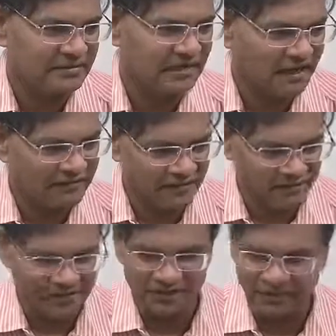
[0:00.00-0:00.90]
All our
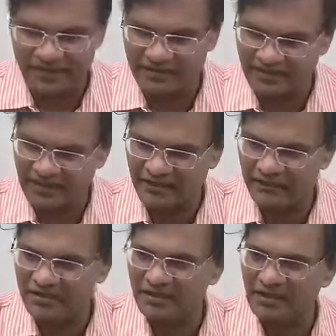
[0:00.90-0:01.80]
businessmen, they
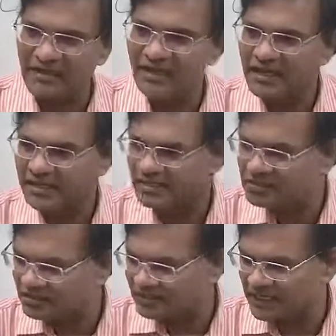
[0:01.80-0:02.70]
would
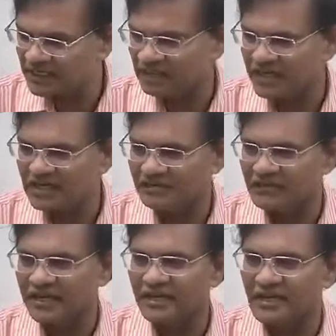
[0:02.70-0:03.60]
through money laundering, they would
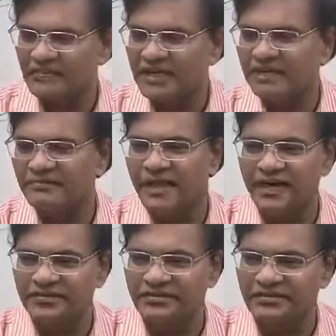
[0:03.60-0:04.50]
take their money to
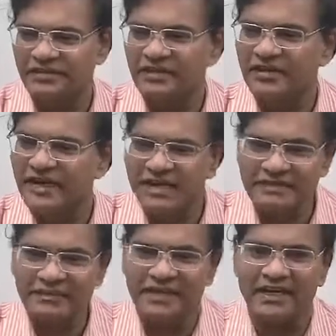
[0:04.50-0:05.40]
Mauritius, and they
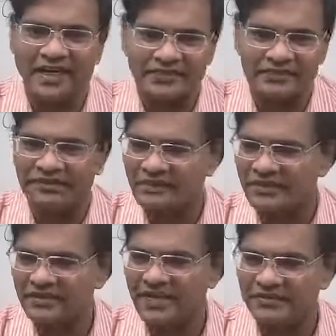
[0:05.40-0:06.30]
will pay the taxes, 5%,
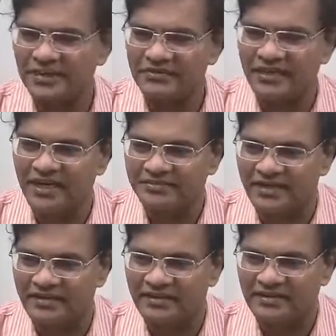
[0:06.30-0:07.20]
10% tax there,